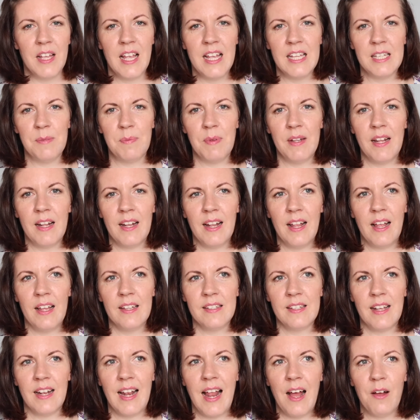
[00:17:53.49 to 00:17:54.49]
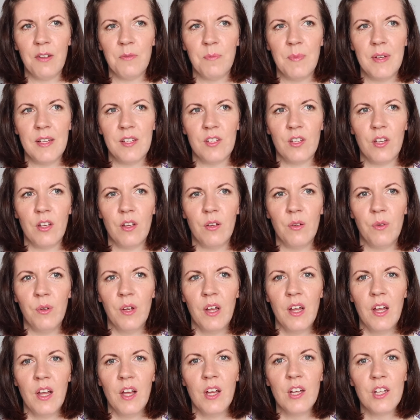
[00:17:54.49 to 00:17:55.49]
It's allowed me
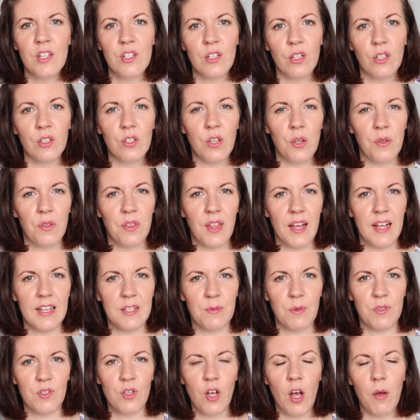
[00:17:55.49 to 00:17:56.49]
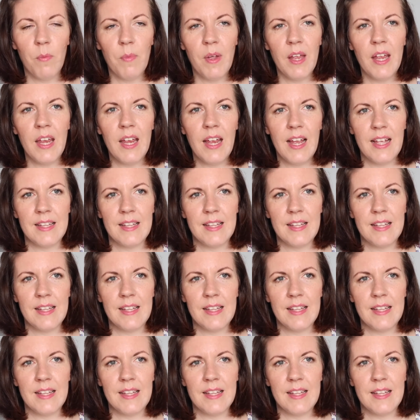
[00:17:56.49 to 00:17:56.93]
to still do things with Tommy.